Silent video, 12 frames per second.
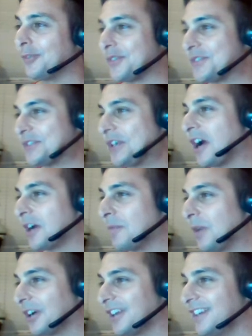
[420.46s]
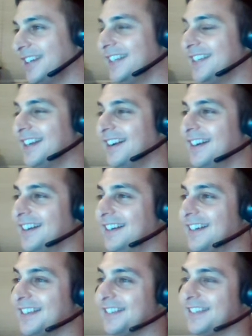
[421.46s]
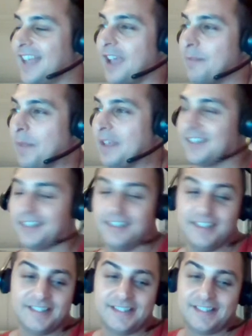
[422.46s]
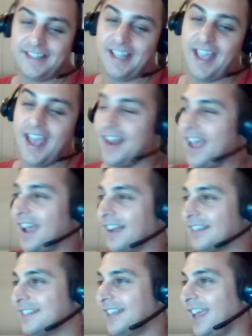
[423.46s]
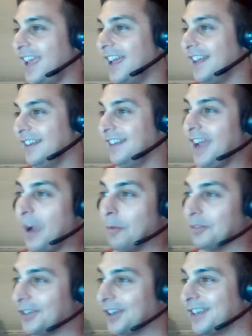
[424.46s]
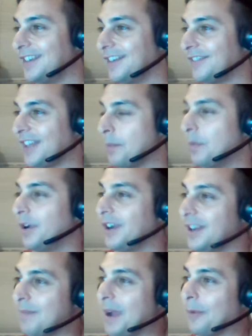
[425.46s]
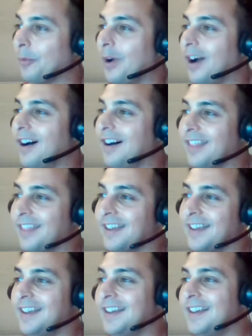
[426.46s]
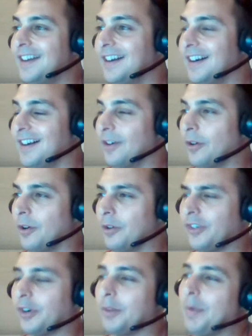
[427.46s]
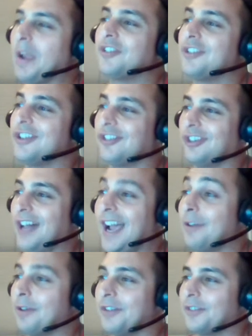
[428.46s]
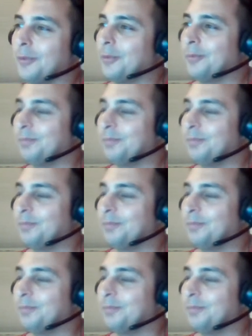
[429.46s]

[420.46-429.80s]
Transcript: with the stock market because yeah, I basically 10x'd, and I was lucky enough that I put it in my Roth, or sorry, my traditional IRA. So